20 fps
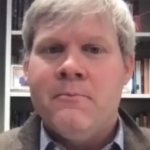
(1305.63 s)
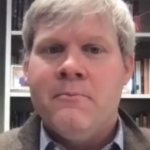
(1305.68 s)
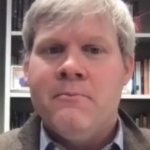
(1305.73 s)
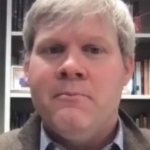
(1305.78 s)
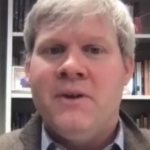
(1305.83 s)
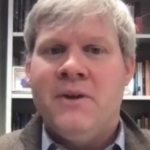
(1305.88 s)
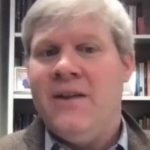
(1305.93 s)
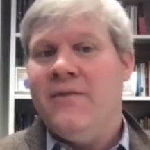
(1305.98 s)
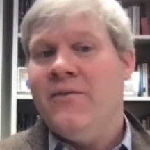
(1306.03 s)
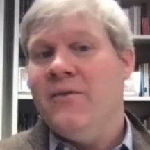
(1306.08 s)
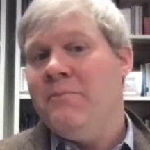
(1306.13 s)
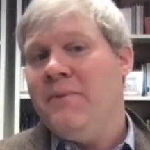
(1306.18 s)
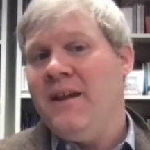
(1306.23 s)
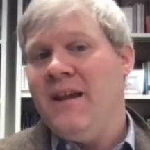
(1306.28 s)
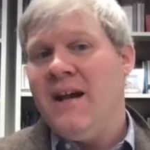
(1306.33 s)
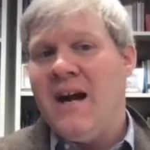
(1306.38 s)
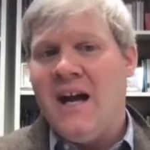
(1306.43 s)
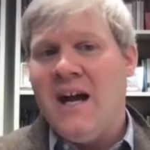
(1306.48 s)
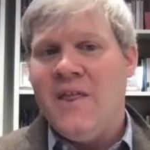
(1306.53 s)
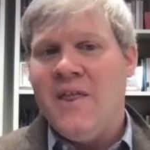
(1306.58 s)
But even
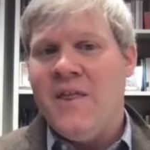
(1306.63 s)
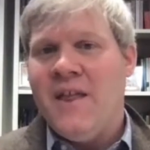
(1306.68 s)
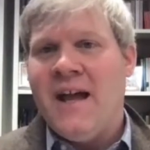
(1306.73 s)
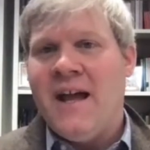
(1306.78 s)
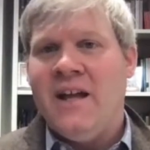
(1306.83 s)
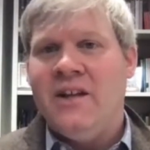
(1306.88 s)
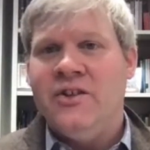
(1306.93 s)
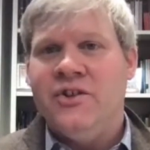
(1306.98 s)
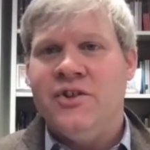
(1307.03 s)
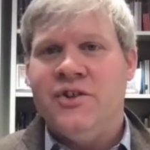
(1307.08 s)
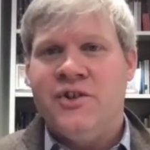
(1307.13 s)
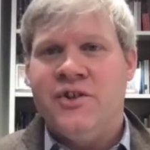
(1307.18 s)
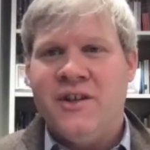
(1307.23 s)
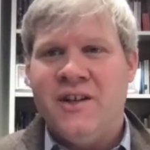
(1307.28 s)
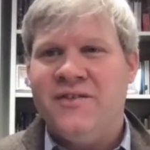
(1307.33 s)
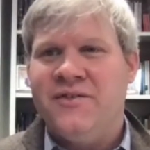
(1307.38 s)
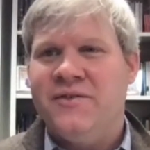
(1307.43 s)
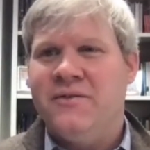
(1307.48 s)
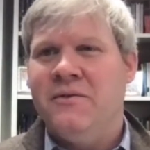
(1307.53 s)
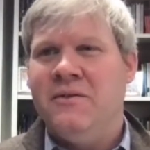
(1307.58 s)
beyond that,
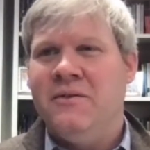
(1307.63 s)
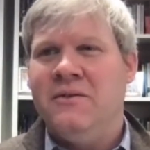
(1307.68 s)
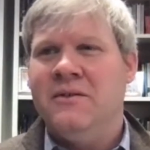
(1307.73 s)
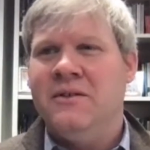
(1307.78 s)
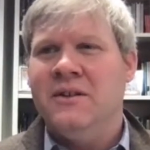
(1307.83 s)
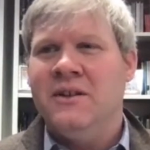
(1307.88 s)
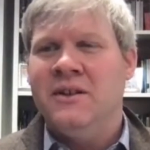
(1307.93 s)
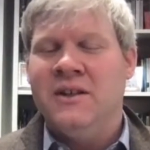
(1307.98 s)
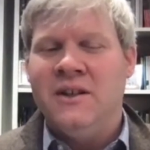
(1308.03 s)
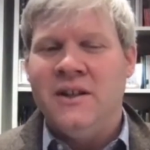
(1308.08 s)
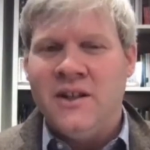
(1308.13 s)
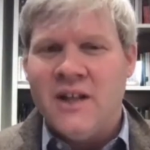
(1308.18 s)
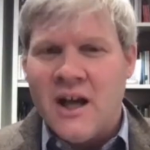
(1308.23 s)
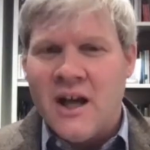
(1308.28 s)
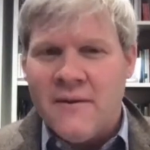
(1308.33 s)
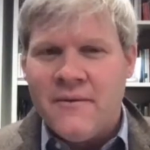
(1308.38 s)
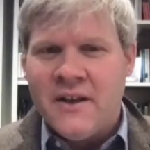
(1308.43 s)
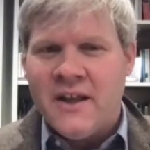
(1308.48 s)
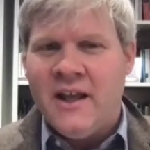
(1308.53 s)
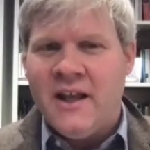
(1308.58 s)
just
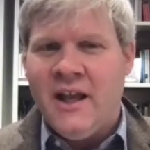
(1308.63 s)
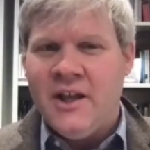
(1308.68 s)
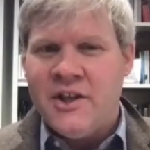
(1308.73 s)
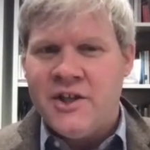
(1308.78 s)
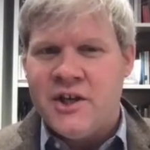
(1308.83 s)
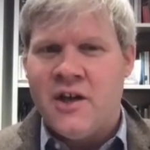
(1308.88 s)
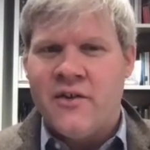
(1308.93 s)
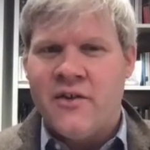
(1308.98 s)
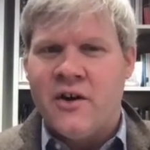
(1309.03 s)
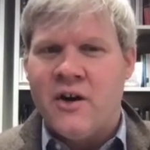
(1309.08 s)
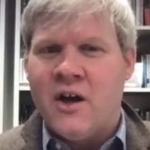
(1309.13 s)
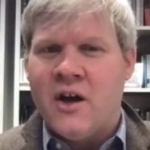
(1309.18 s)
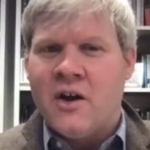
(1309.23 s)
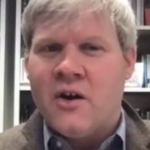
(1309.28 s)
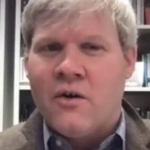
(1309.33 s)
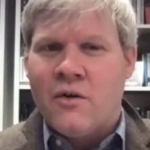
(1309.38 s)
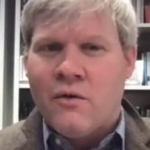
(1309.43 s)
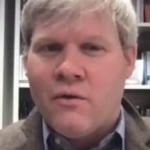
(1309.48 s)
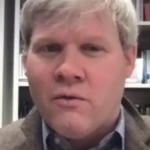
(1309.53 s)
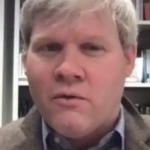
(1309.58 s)
loving each other
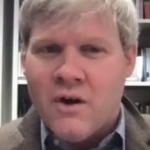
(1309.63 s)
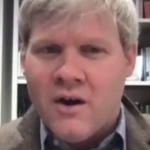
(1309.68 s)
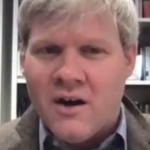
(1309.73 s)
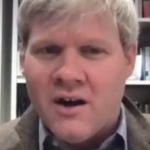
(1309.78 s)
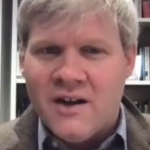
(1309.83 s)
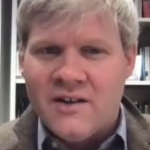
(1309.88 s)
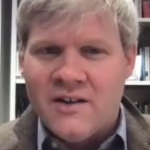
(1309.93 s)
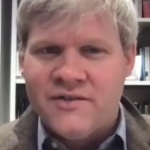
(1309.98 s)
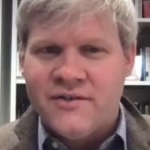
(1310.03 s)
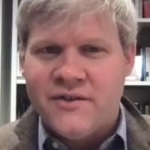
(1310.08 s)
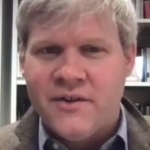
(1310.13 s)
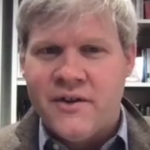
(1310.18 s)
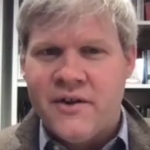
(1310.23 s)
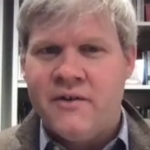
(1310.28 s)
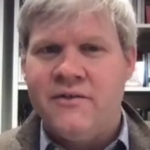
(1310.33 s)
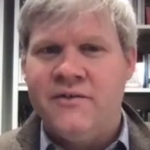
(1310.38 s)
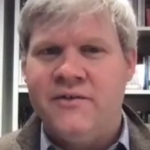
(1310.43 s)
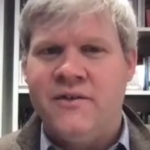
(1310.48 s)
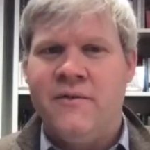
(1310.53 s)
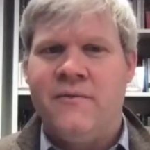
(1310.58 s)
across
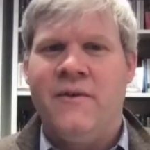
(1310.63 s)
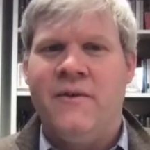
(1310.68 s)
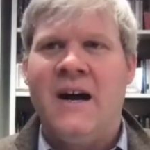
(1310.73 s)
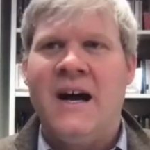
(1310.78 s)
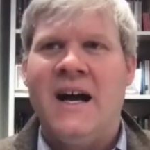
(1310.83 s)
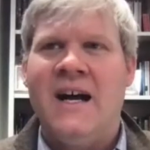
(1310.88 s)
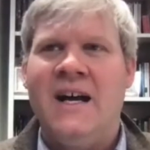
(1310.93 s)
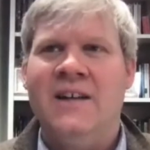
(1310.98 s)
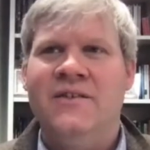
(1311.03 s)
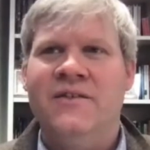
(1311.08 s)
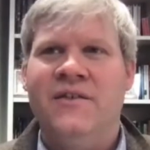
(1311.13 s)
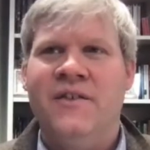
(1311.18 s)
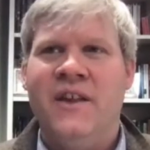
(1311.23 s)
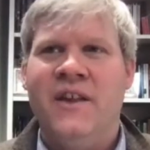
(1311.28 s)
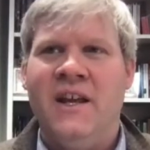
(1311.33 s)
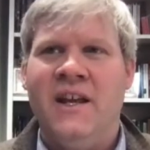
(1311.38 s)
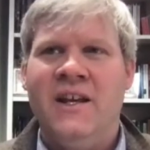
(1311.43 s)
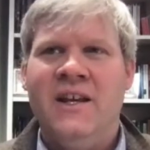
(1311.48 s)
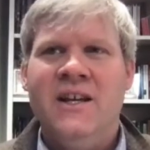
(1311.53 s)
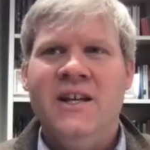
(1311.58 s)
those divides.
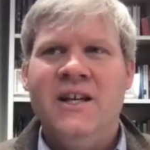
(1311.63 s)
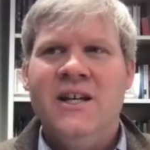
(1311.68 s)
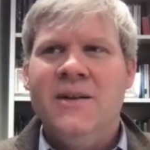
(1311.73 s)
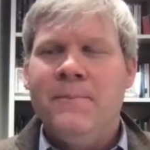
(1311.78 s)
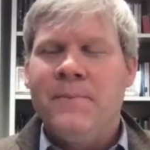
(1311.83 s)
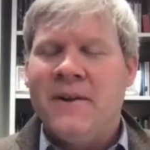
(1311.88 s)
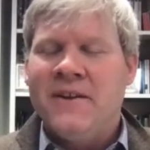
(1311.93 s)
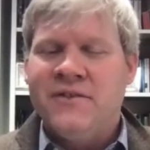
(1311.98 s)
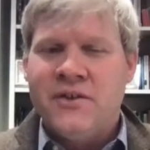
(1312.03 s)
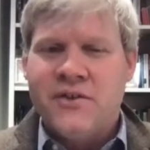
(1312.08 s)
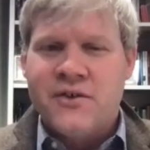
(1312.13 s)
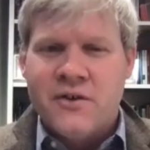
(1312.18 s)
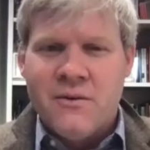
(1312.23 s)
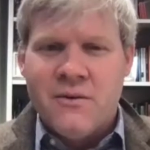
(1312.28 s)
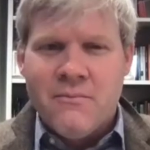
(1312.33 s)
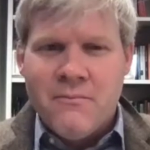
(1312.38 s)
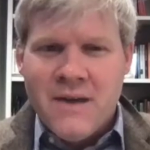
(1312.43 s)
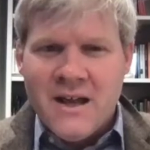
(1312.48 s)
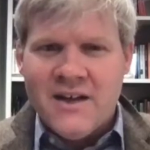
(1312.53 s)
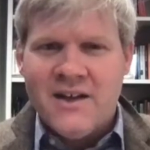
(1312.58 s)
The it's a
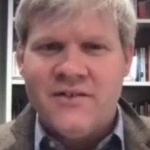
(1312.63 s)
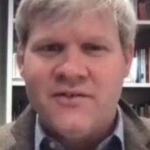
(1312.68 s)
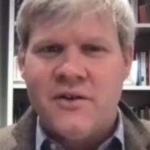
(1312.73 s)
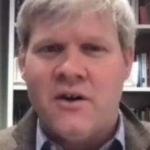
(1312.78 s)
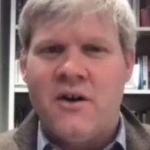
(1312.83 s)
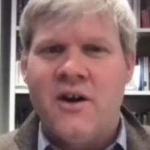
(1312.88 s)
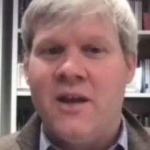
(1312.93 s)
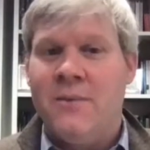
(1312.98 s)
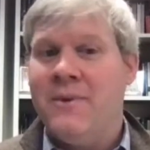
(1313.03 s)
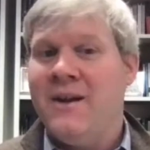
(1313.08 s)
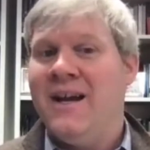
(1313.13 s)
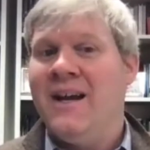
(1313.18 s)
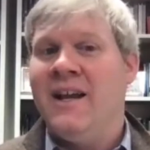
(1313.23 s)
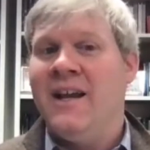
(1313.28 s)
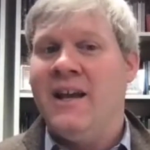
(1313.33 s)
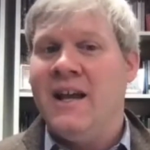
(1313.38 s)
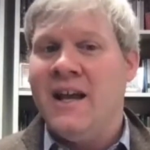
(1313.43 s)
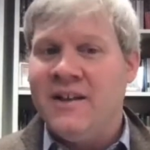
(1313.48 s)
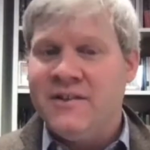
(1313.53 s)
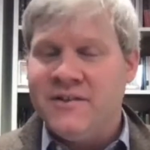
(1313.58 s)
tremendous argument
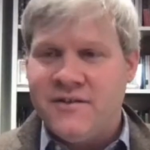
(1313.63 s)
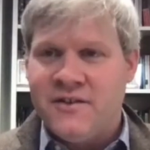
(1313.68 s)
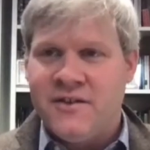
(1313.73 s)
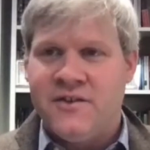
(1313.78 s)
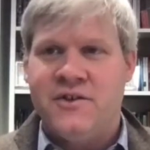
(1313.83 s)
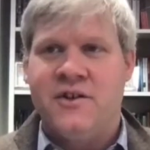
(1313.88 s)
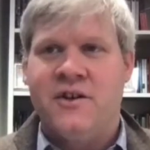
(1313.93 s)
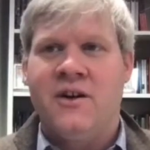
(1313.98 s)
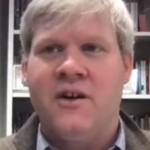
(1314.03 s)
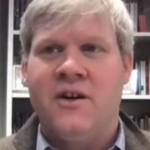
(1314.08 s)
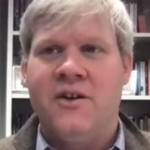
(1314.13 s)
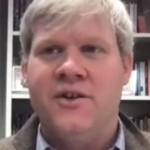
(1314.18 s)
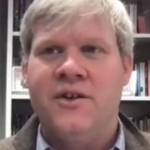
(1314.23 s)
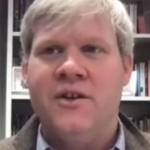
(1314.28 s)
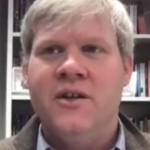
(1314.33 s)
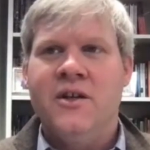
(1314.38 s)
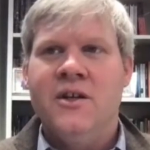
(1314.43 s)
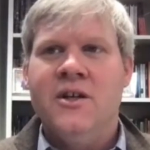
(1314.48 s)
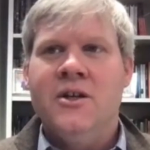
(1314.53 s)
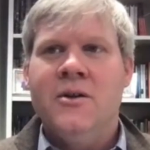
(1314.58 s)
against the church
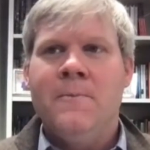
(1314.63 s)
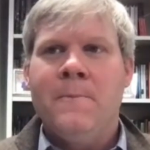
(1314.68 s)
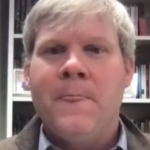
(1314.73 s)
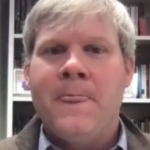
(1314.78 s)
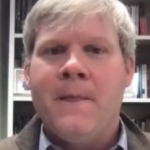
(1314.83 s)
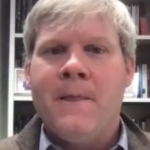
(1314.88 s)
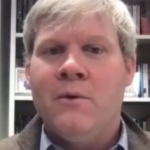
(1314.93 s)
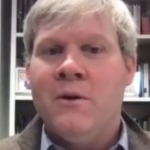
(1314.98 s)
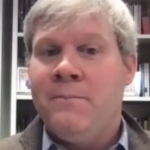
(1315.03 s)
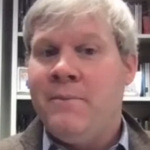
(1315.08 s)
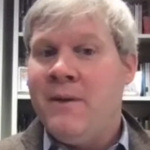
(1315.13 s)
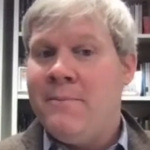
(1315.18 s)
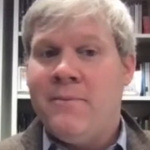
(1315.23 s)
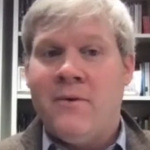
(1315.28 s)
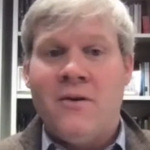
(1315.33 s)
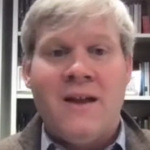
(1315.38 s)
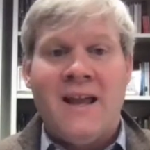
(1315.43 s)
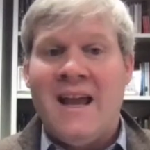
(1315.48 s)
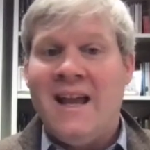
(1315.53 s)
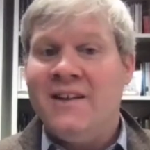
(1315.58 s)
when people
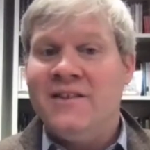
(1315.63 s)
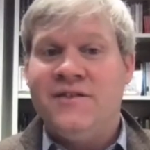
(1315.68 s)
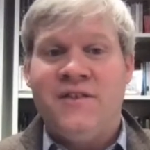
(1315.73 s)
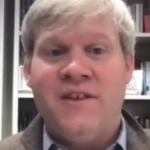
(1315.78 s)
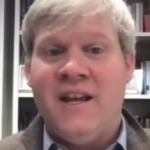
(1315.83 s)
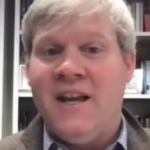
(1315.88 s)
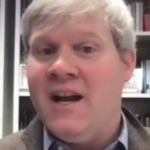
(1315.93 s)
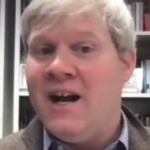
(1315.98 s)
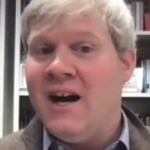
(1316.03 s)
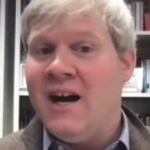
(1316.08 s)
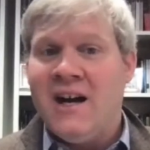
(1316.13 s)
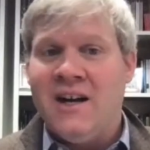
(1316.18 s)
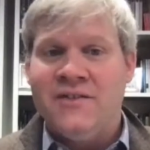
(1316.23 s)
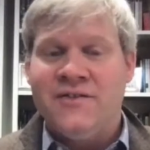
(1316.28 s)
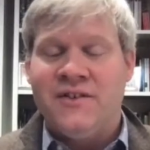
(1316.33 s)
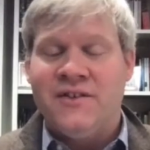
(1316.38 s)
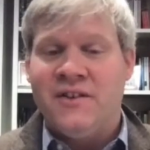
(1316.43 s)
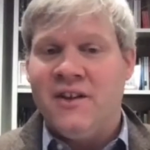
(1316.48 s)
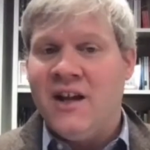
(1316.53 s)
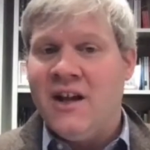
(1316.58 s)
can't see
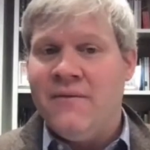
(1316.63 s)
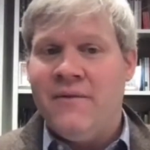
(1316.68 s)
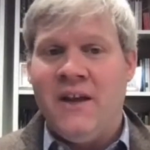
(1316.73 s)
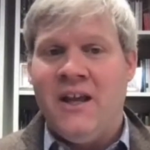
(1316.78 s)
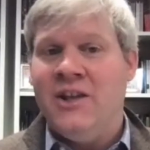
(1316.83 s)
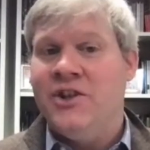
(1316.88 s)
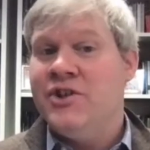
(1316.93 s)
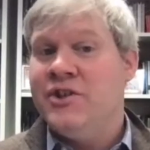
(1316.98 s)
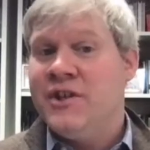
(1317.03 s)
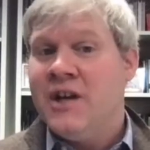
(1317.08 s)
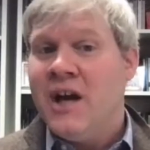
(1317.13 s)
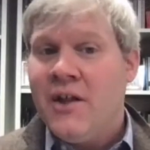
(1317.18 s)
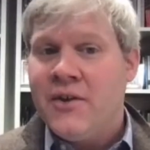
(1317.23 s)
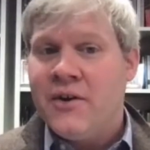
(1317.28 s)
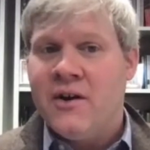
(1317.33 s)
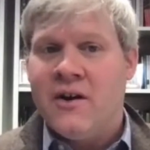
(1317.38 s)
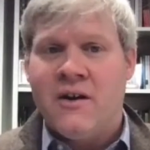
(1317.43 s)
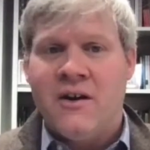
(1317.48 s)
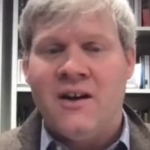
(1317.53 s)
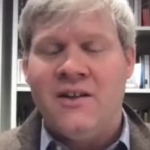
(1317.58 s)
us love each other
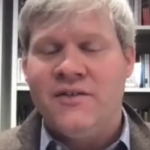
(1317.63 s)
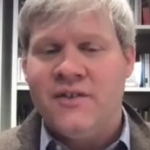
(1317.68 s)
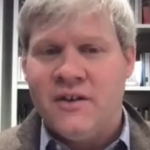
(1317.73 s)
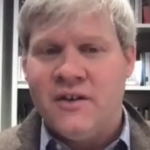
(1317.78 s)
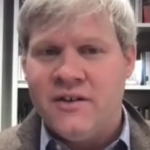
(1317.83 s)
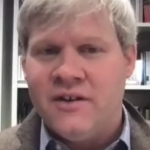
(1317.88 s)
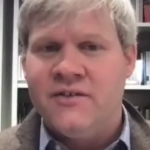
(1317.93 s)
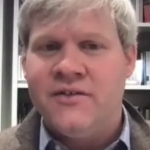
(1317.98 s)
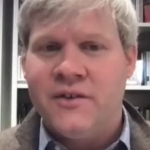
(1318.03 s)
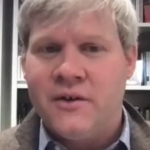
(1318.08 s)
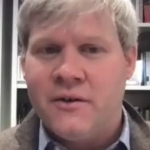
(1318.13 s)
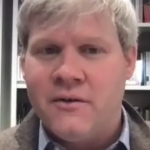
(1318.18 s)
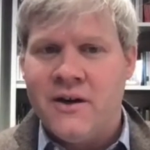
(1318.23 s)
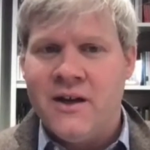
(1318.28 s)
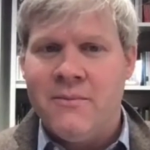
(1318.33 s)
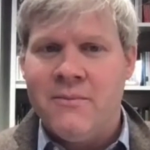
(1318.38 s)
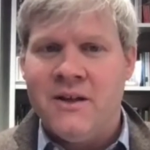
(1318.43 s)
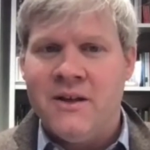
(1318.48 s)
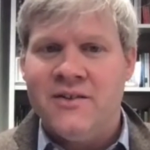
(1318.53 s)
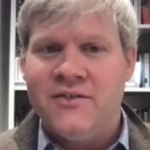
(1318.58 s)
across our
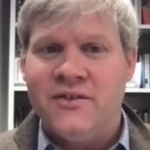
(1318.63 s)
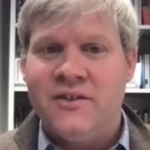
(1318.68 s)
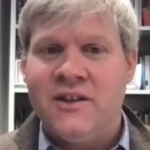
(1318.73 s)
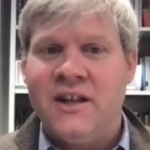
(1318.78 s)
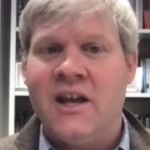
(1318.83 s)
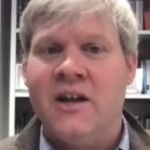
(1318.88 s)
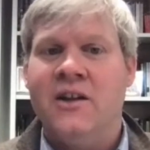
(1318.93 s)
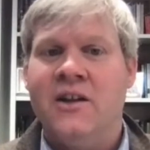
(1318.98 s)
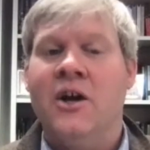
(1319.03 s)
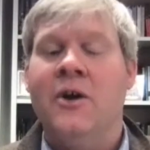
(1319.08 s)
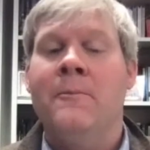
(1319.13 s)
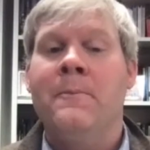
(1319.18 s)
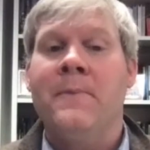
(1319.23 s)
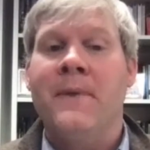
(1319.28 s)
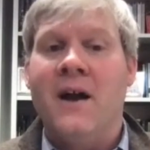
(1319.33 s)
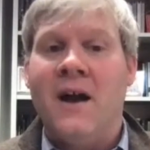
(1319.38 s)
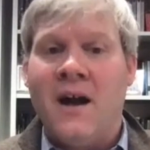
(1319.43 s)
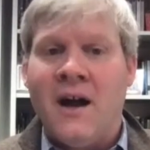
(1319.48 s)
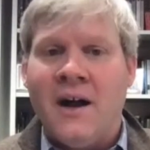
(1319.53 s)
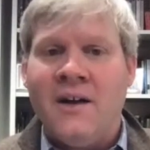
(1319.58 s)
disagreements, let alone
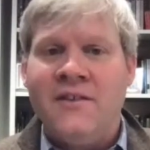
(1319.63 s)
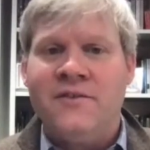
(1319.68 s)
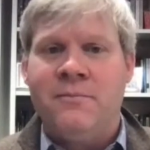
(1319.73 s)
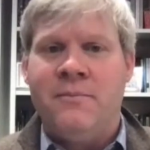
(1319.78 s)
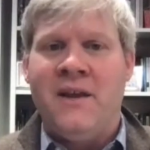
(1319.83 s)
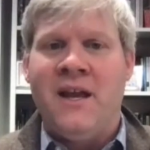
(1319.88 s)
us be